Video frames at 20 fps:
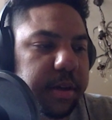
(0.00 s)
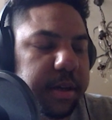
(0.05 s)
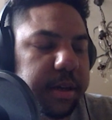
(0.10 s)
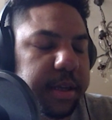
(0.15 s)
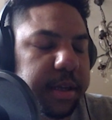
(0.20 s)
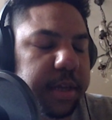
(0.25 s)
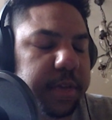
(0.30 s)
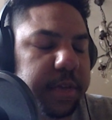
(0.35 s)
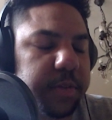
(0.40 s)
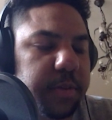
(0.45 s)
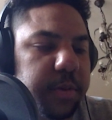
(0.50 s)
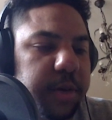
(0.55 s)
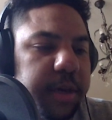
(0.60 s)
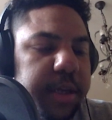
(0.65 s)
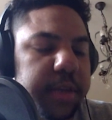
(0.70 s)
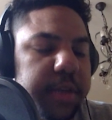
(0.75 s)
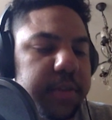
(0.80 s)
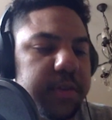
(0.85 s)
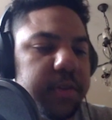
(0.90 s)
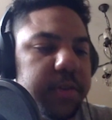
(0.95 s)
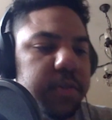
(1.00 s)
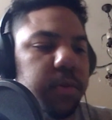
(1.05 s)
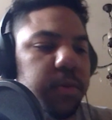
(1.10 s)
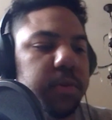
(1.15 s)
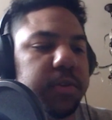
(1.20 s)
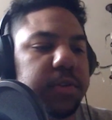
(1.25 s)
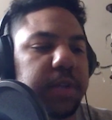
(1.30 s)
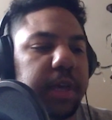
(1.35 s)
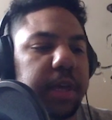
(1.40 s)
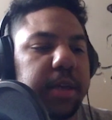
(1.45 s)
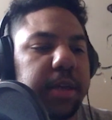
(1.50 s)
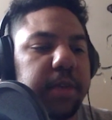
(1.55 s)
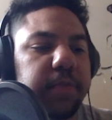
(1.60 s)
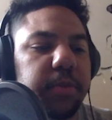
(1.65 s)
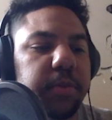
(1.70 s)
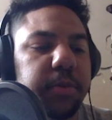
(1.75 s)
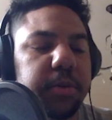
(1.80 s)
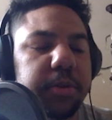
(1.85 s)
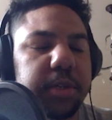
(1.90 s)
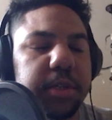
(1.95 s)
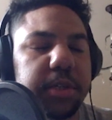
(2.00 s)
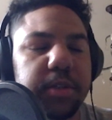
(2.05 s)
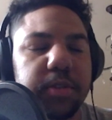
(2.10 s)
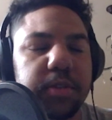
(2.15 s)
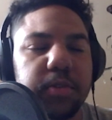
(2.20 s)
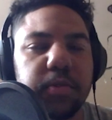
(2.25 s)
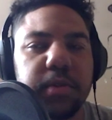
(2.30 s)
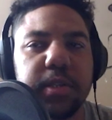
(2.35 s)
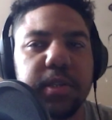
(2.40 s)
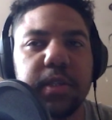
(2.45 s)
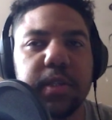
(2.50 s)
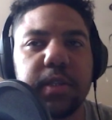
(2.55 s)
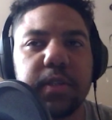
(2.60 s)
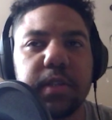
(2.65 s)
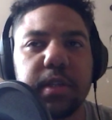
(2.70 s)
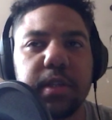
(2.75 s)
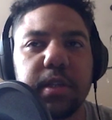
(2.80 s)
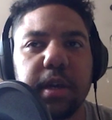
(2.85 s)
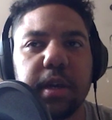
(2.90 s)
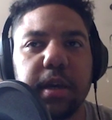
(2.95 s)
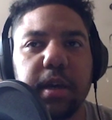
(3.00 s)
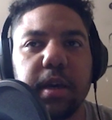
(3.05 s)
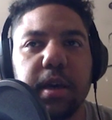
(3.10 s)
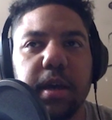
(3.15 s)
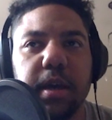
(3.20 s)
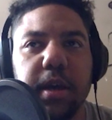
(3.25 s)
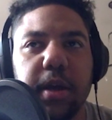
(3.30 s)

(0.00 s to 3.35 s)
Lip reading: it's, I guess towards the end of a project it's always easier, like